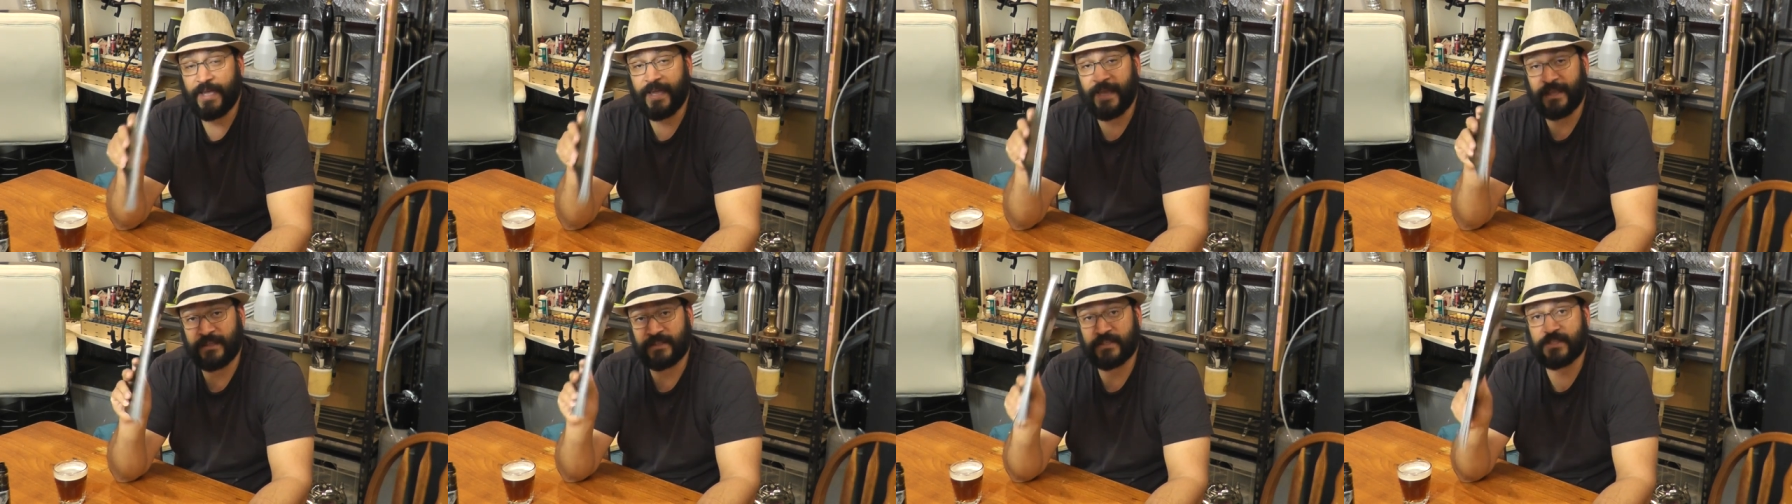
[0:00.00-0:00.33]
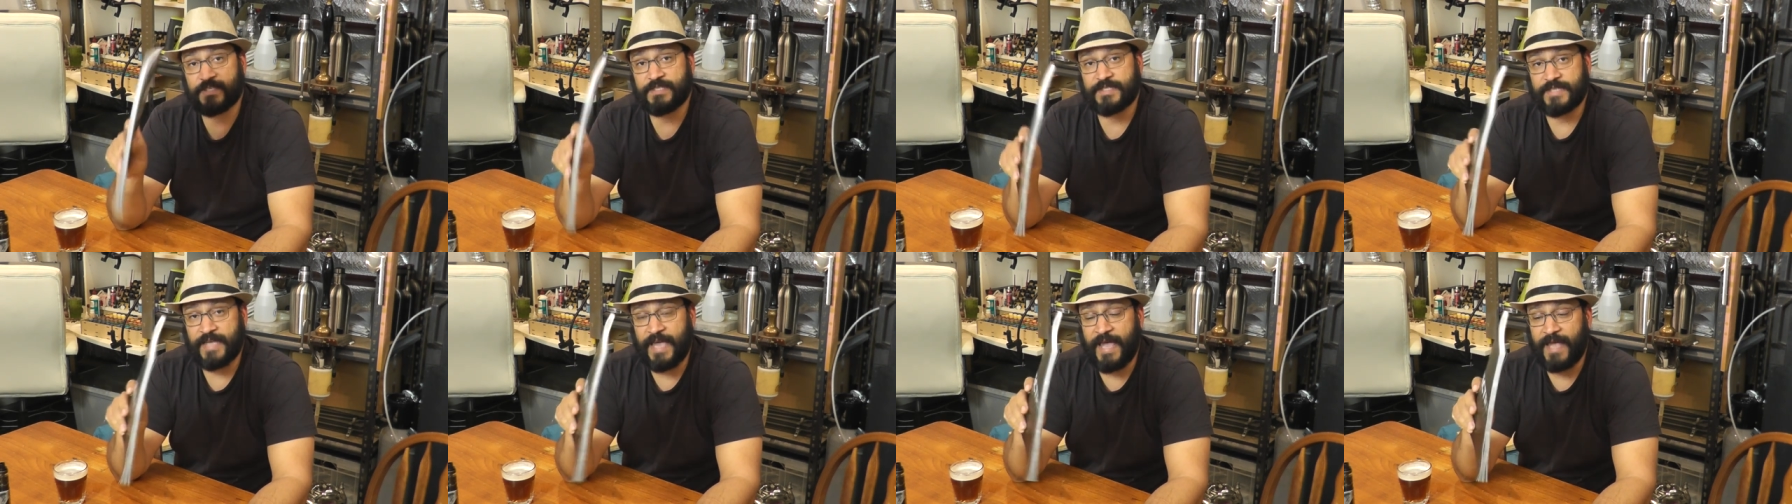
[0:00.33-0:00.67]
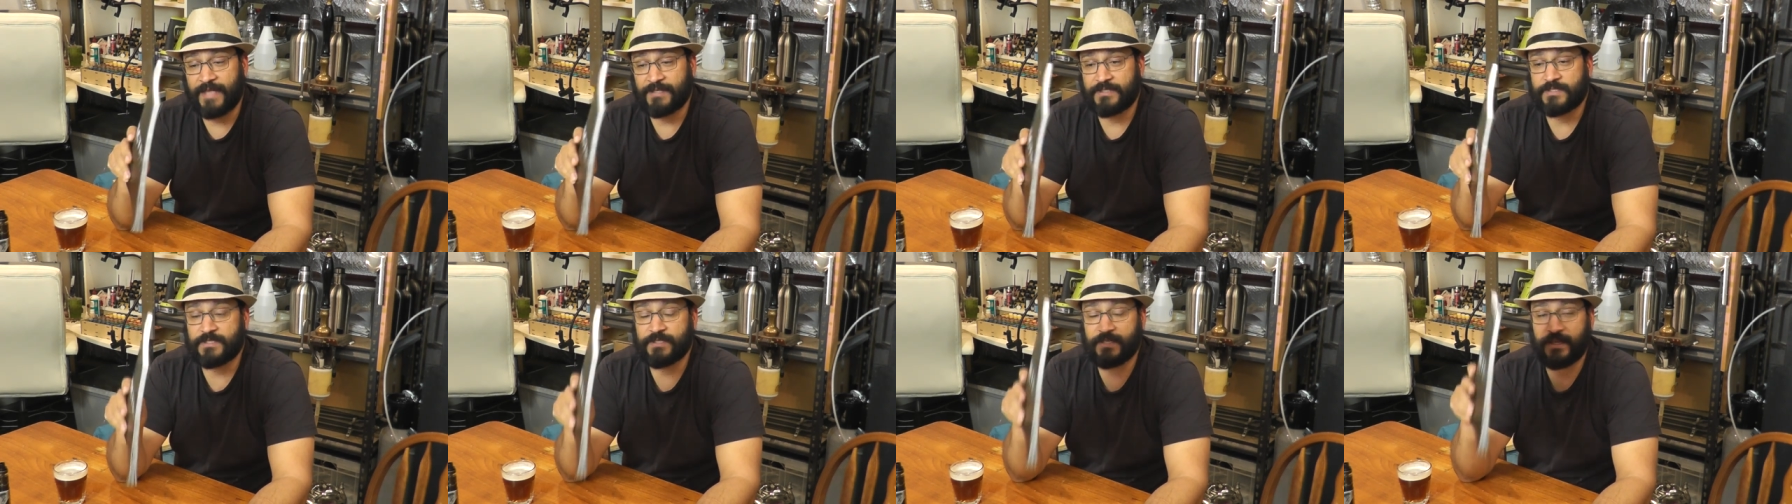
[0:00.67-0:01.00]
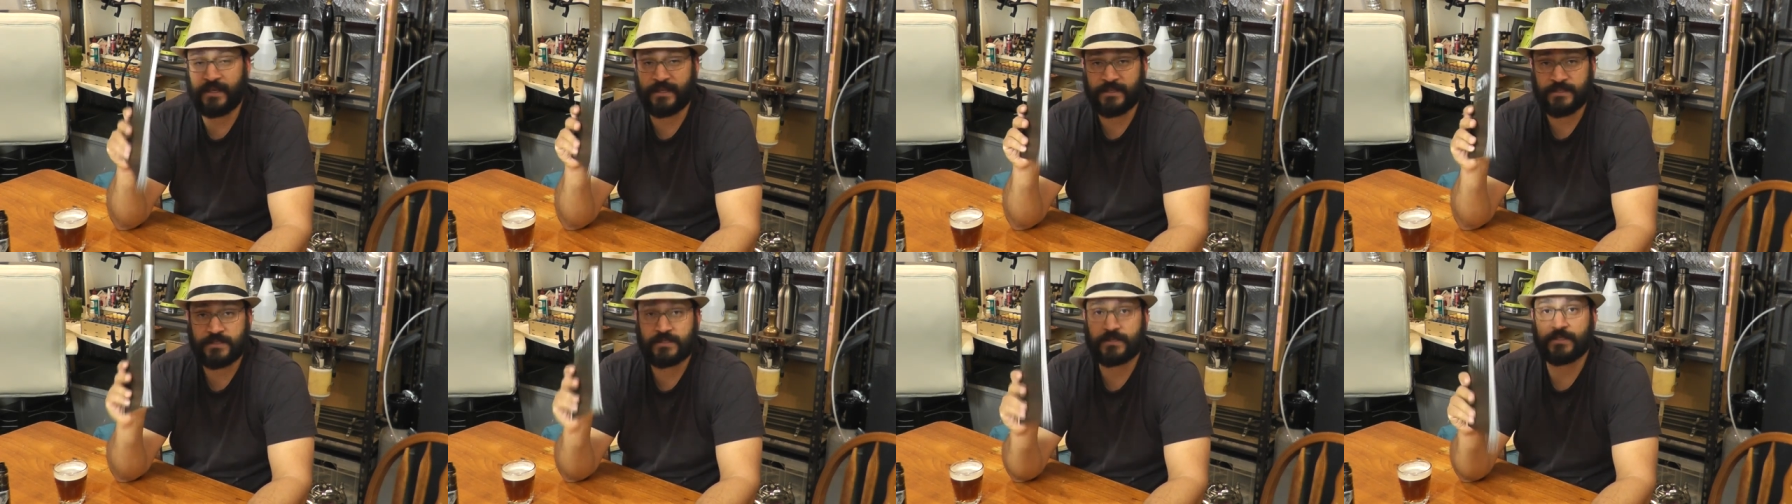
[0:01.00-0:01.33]
and stats
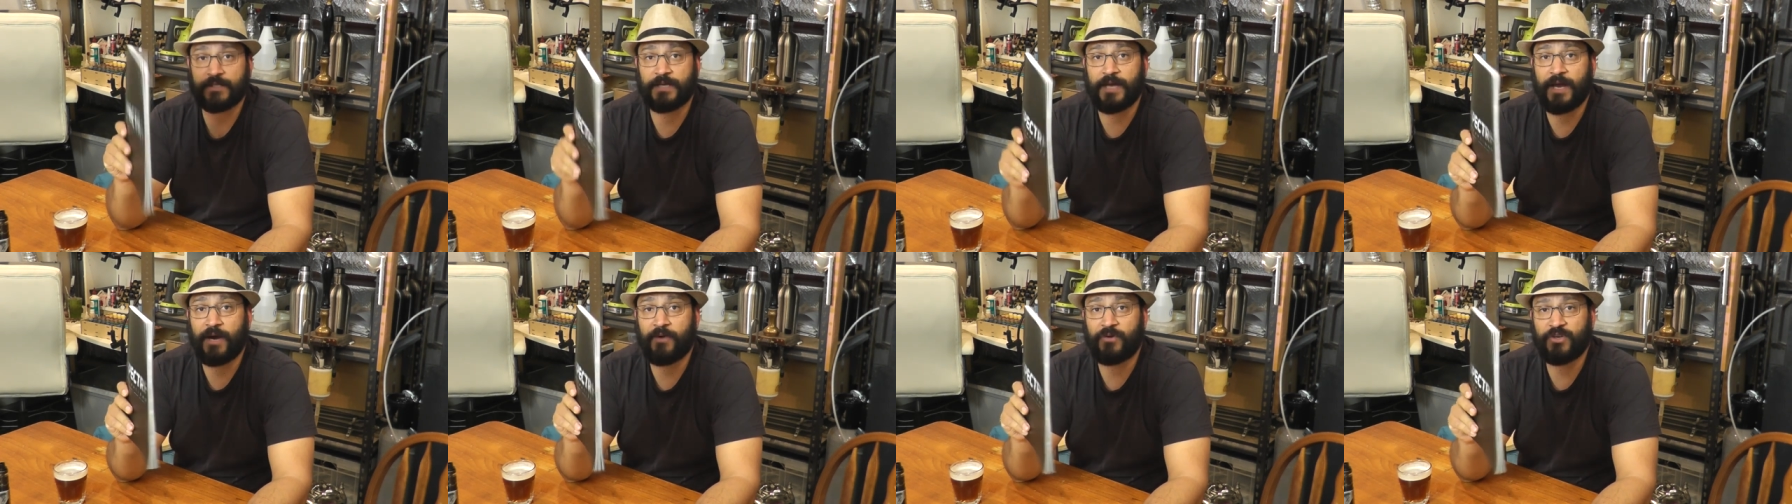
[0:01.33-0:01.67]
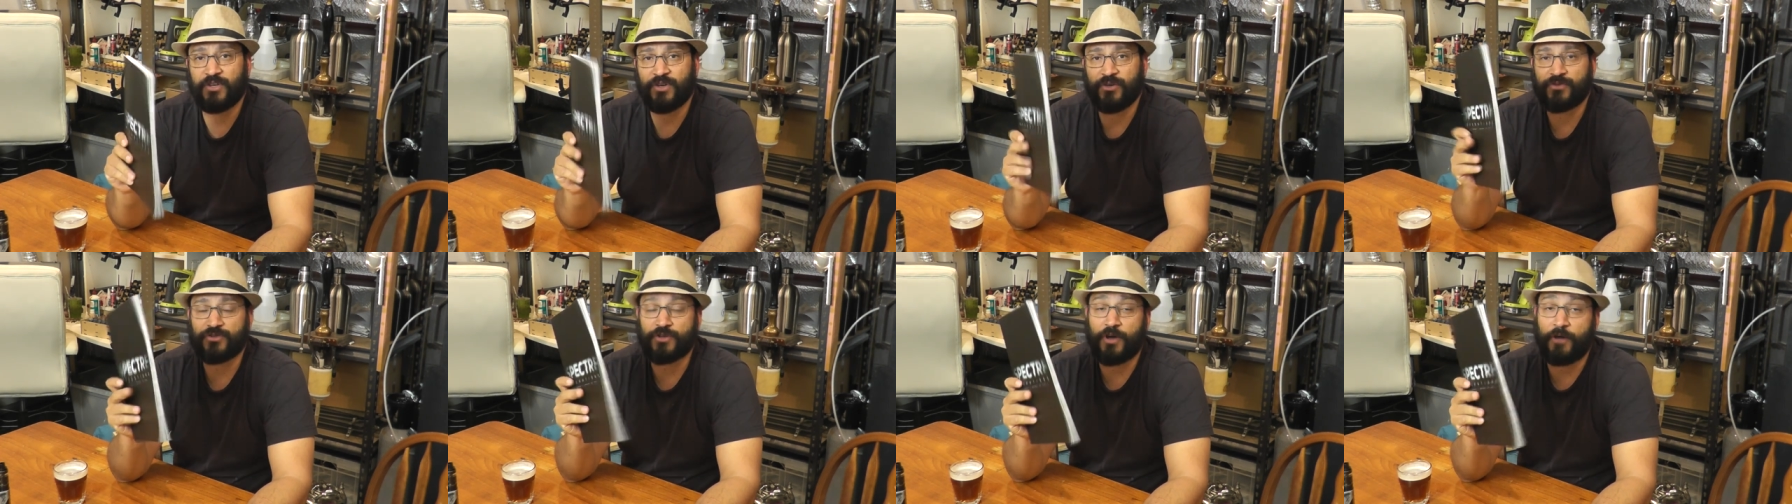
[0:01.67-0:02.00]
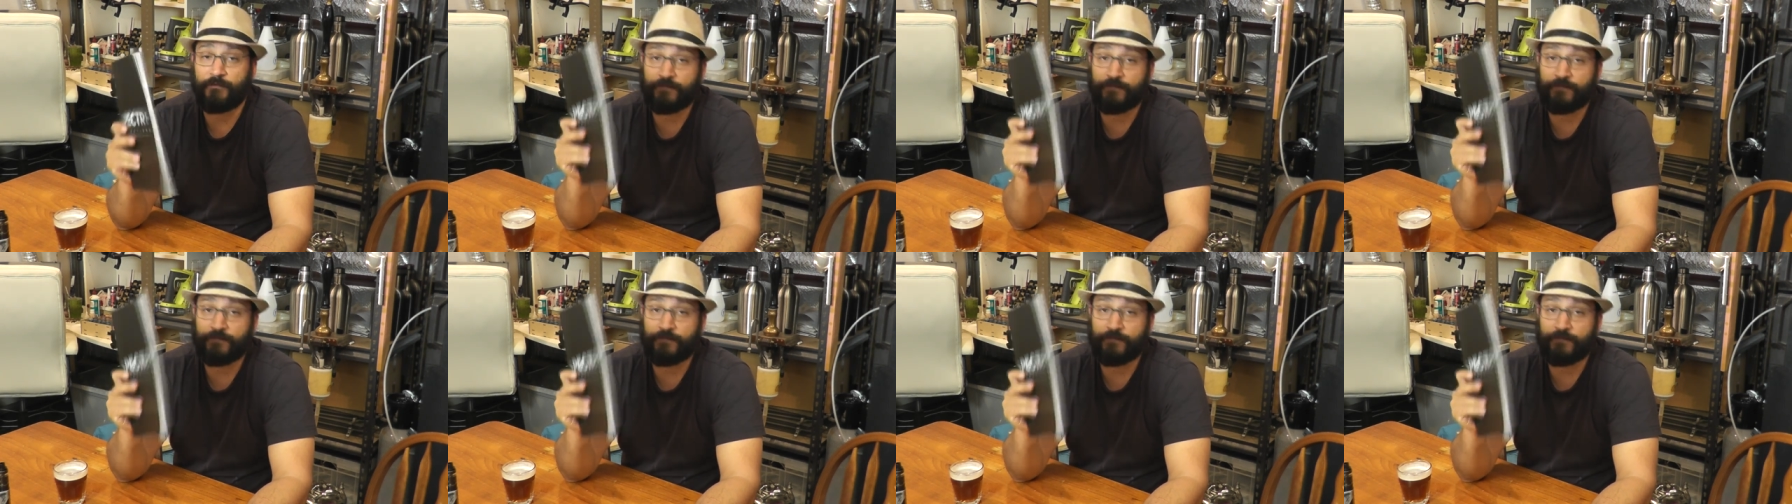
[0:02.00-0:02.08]
and scenarios.